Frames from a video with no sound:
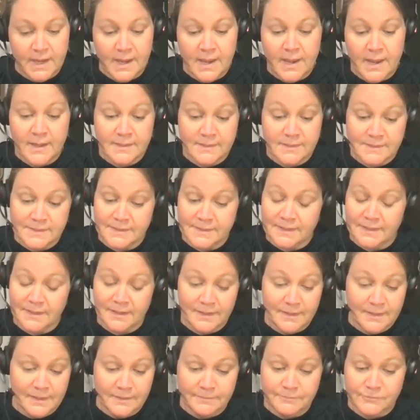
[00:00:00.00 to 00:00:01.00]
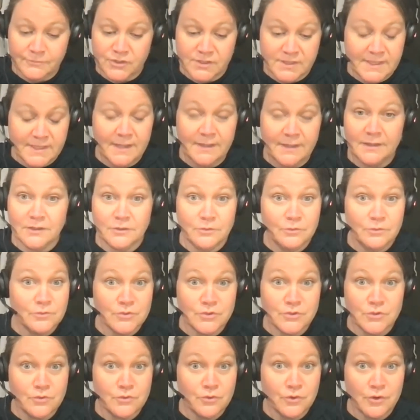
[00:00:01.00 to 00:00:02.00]
And I'm just telling you,
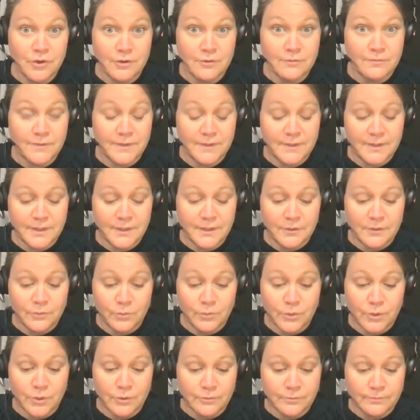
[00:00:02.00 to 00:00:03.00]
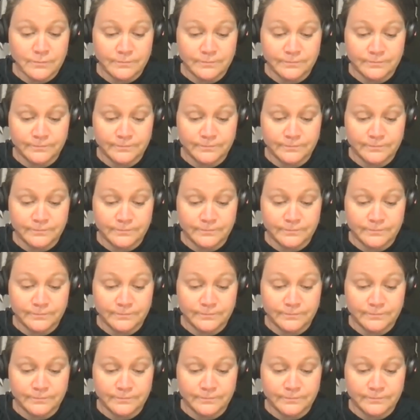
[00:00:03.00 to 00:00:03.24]
there's no greater feeling in the world.